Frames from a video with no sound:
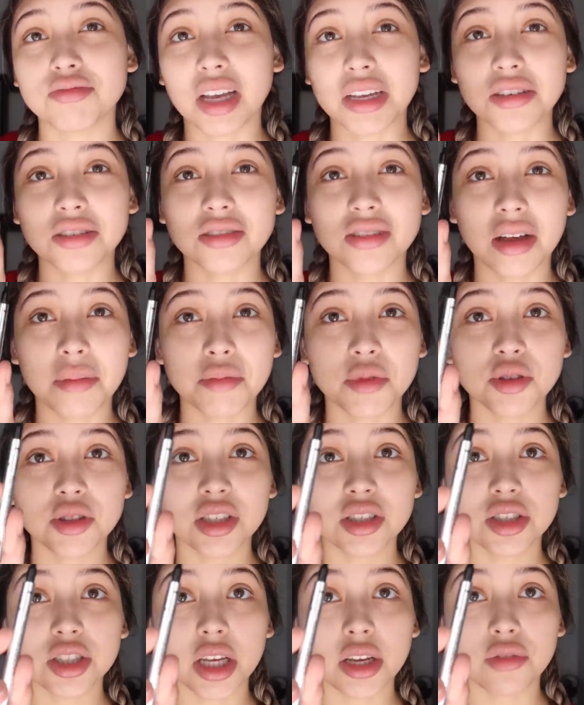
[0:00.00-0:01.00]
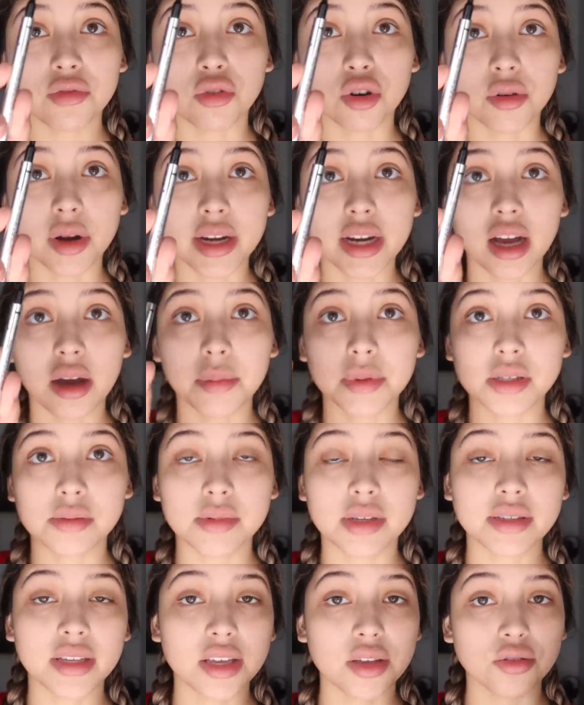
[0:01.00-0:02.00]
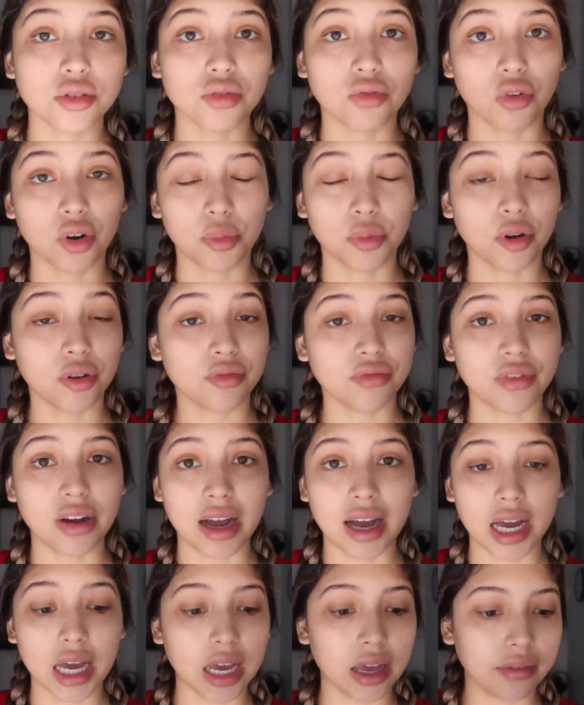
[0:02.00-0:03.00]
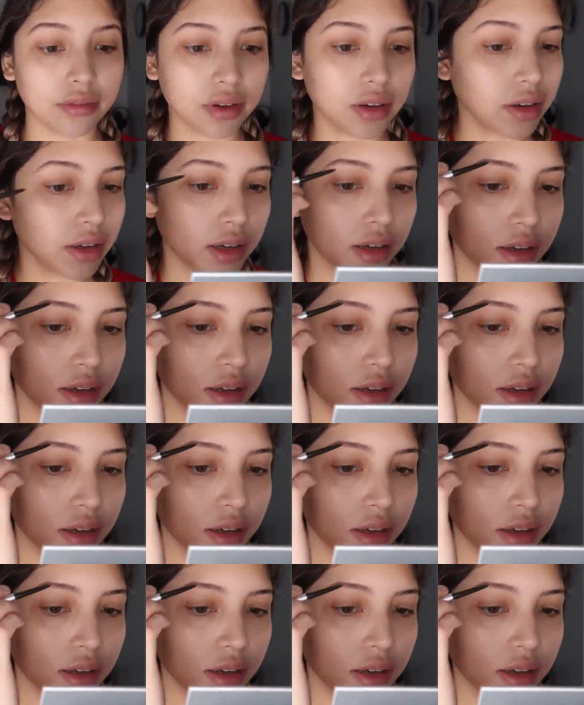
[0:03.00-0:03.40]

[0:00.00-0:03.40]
I'm using shade 4 right now, but sometimes I use 4.5.